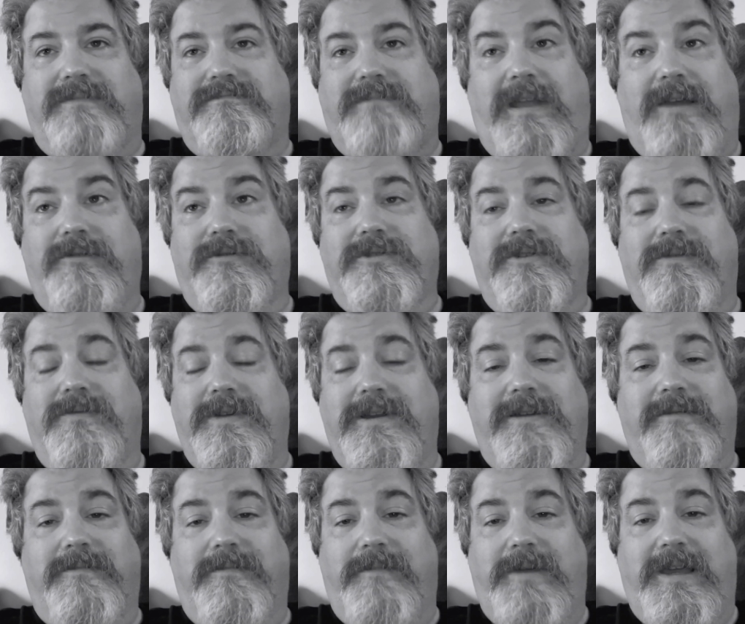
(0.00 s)
was
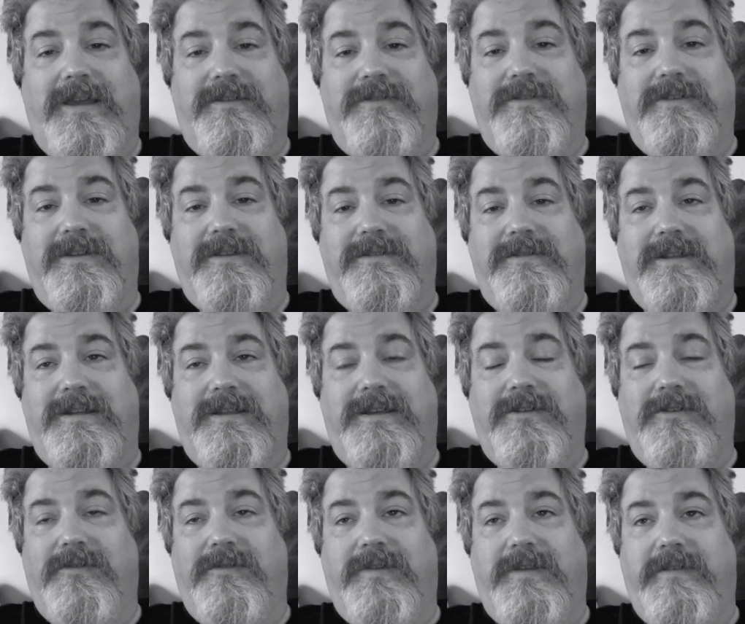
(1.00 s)
around back then, and I
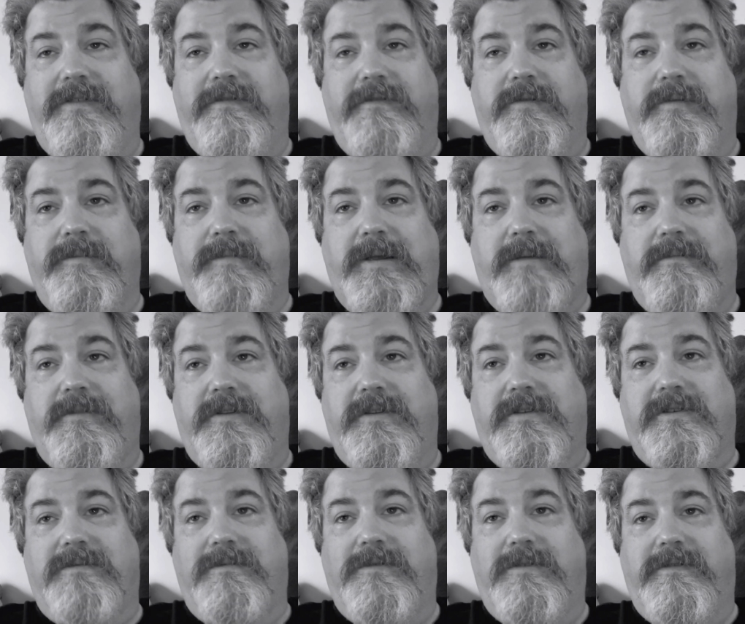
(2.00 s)
don't even remember
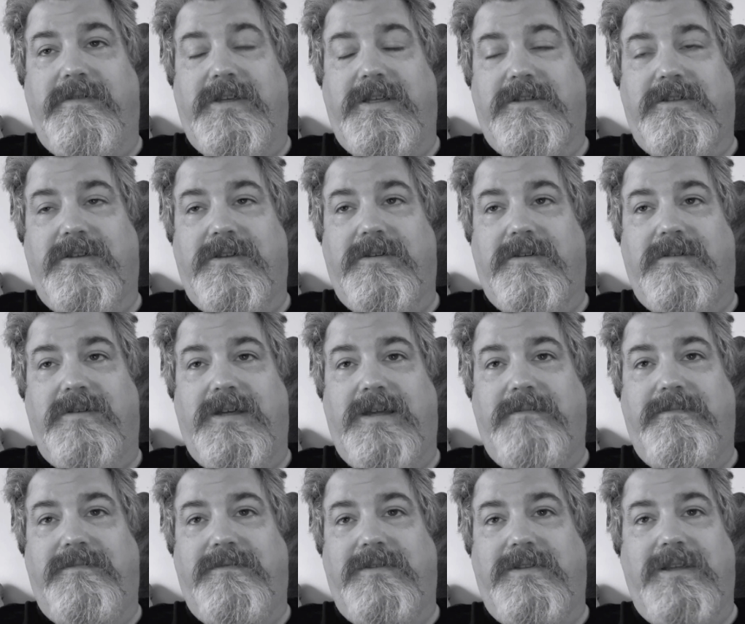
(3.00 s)
this movie, so I
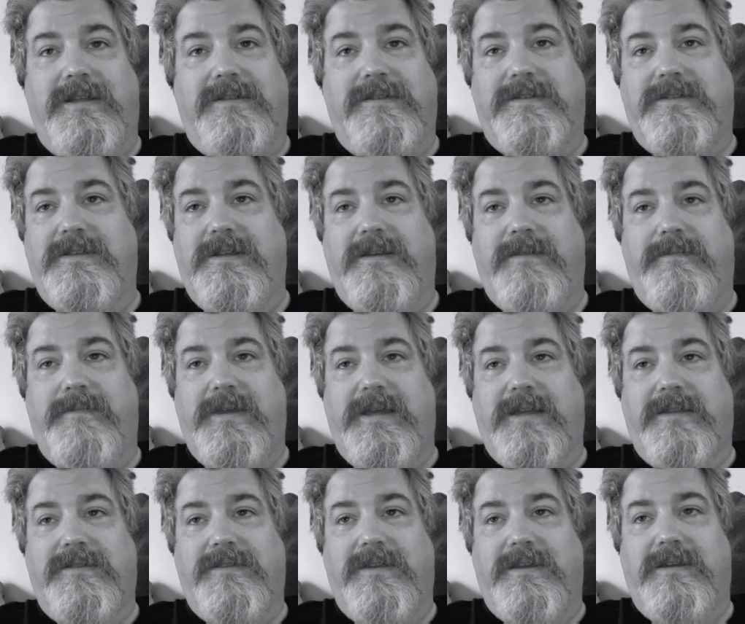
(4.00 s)
didn't see it
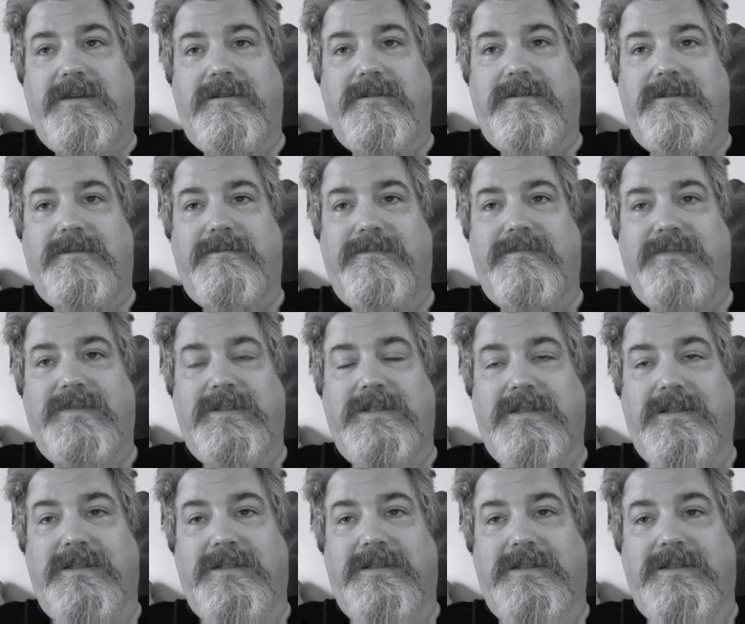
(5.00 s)
back then,
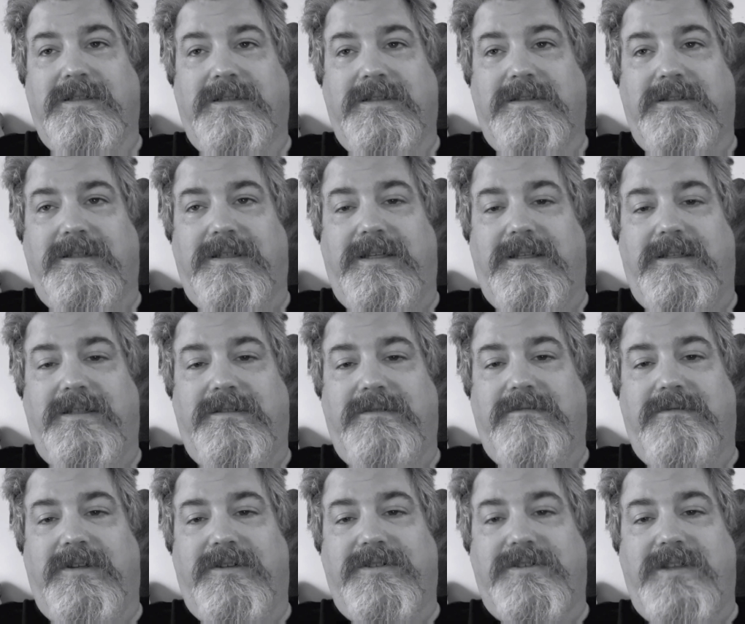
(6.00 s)

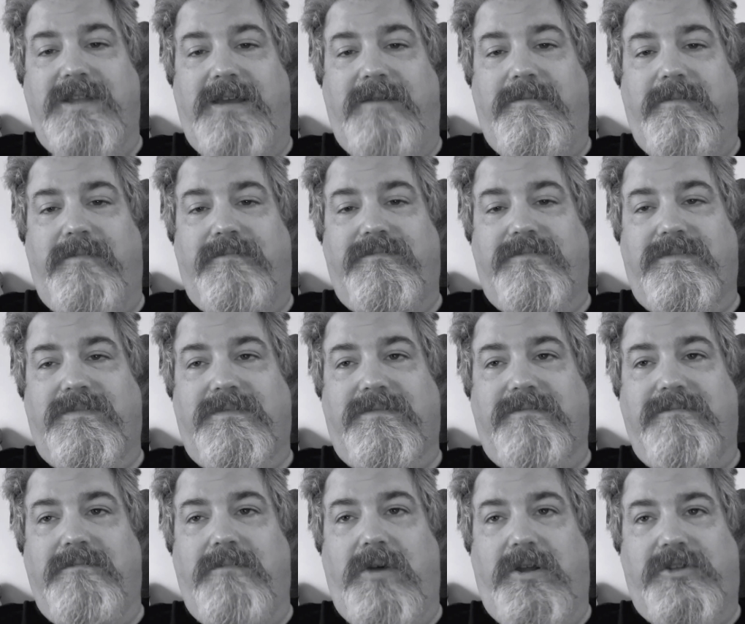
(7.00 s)
and there's not
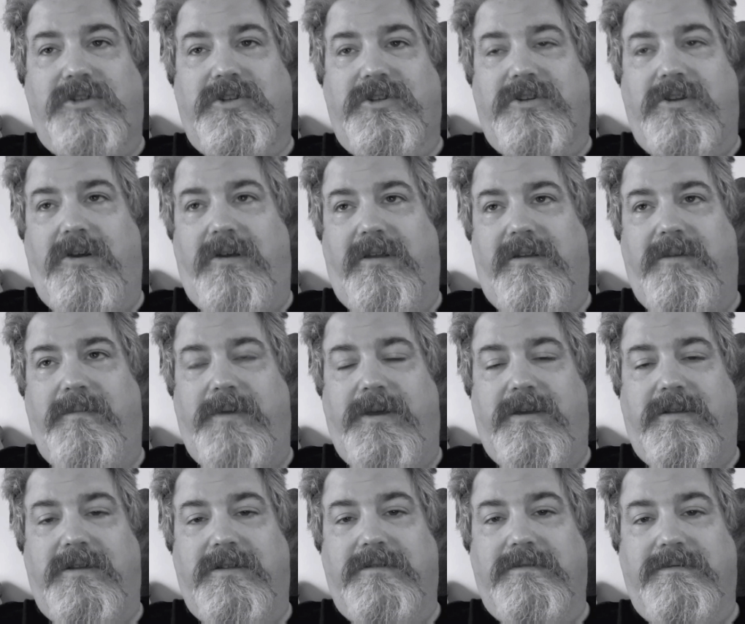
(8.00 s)
much talk
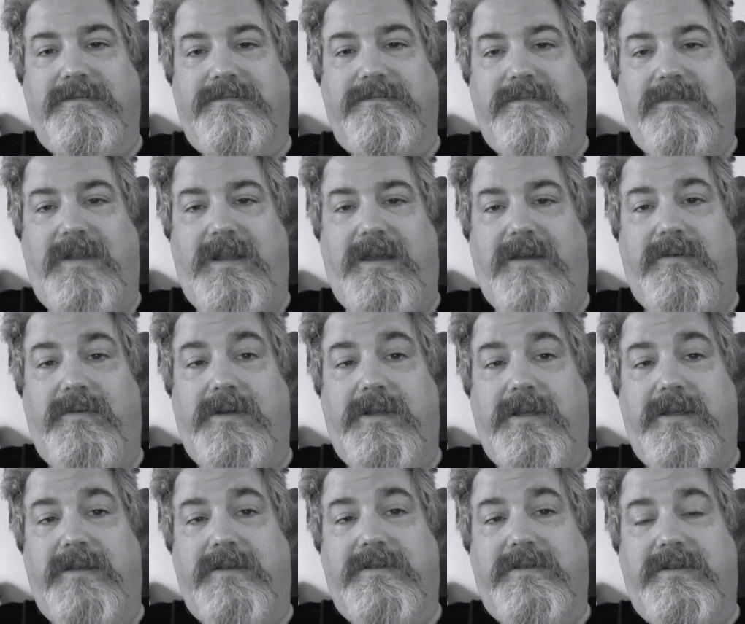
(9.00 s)
about it
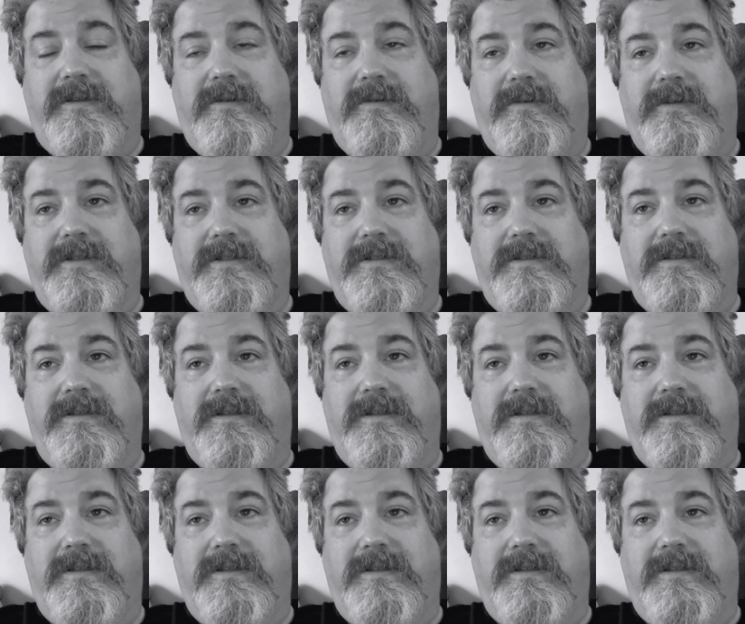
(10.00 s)
nowadays, so it's